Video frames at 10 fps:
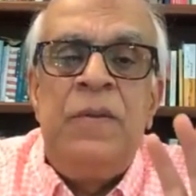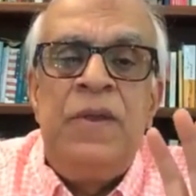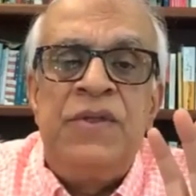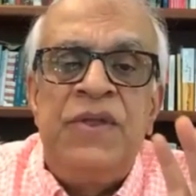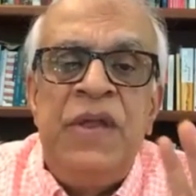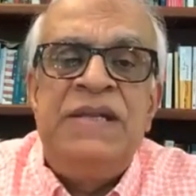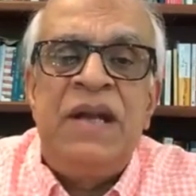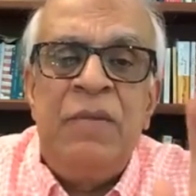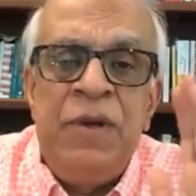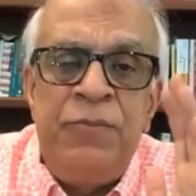The things
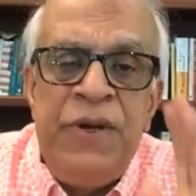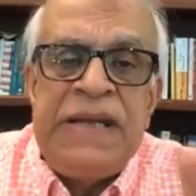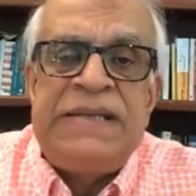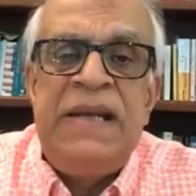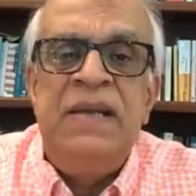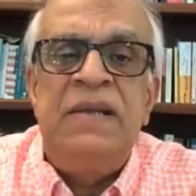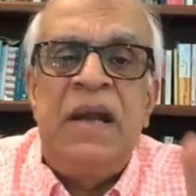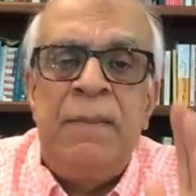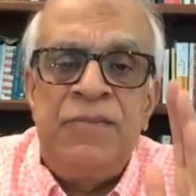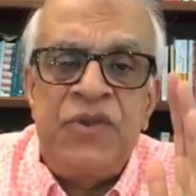that I've been predicting, that
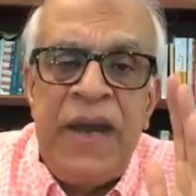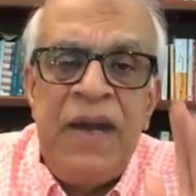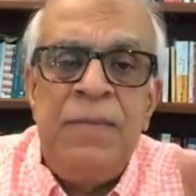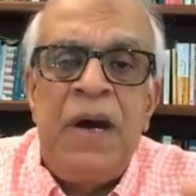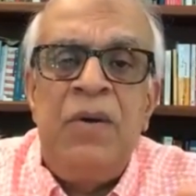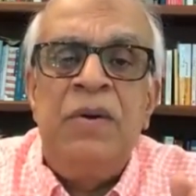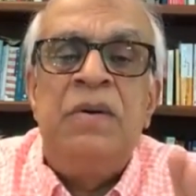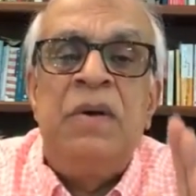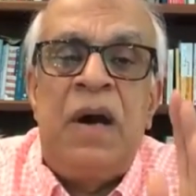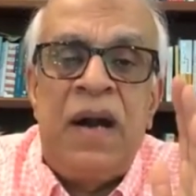I'm scared about,
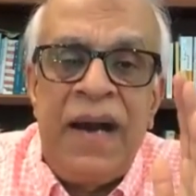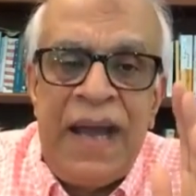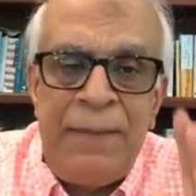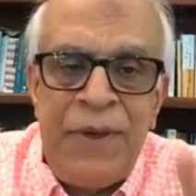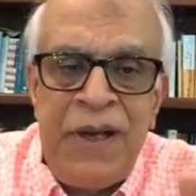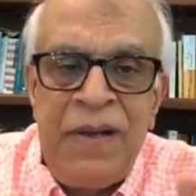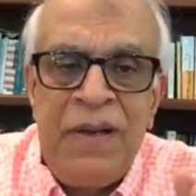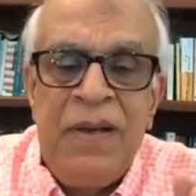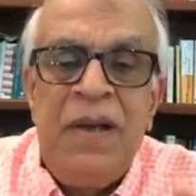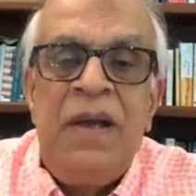are happening.
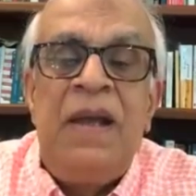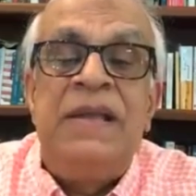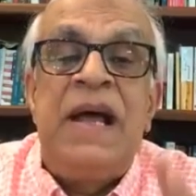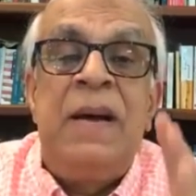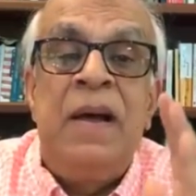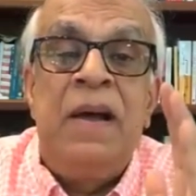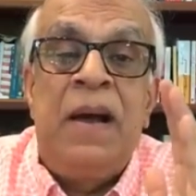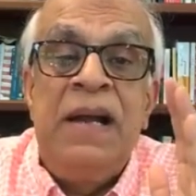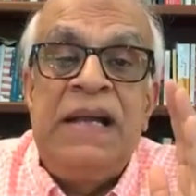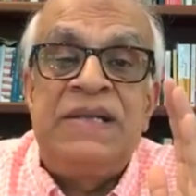
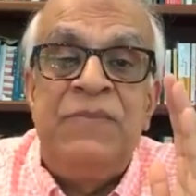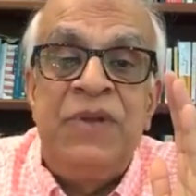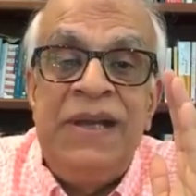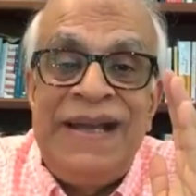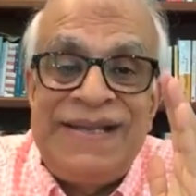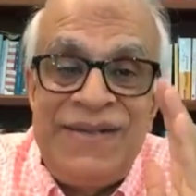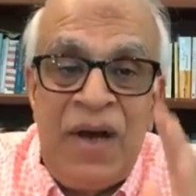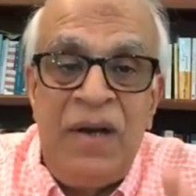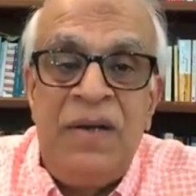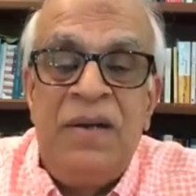Unless something gets
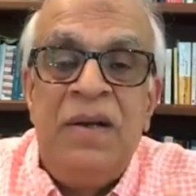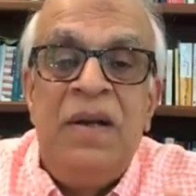done.